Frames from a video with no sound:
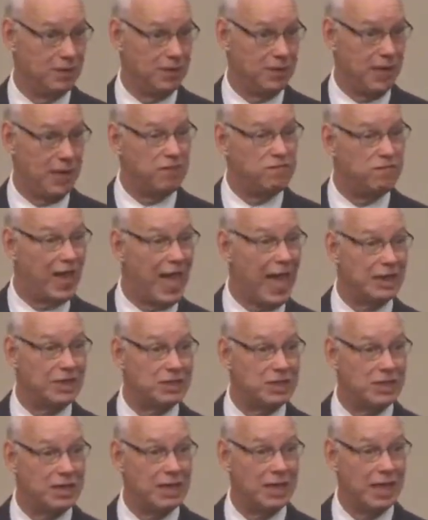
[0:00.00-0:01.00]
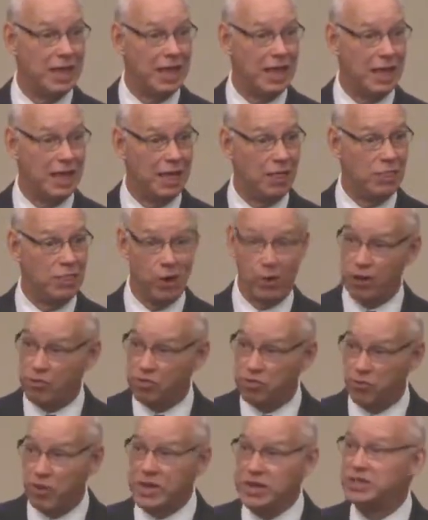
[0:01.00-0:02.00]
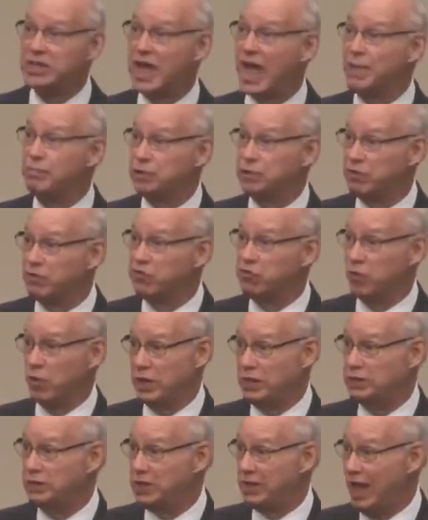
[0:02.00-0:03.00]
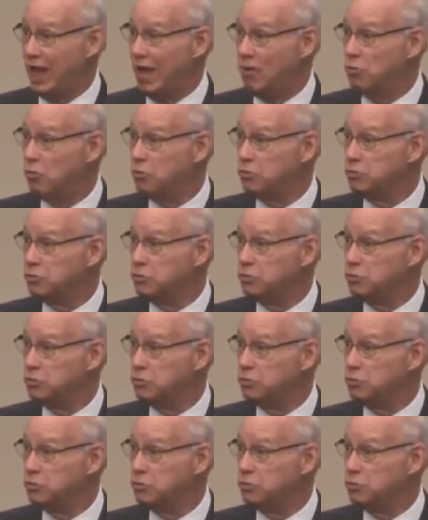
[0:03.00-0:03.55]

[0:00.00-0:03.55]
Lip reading: In fact, there are 3 types of friends that I want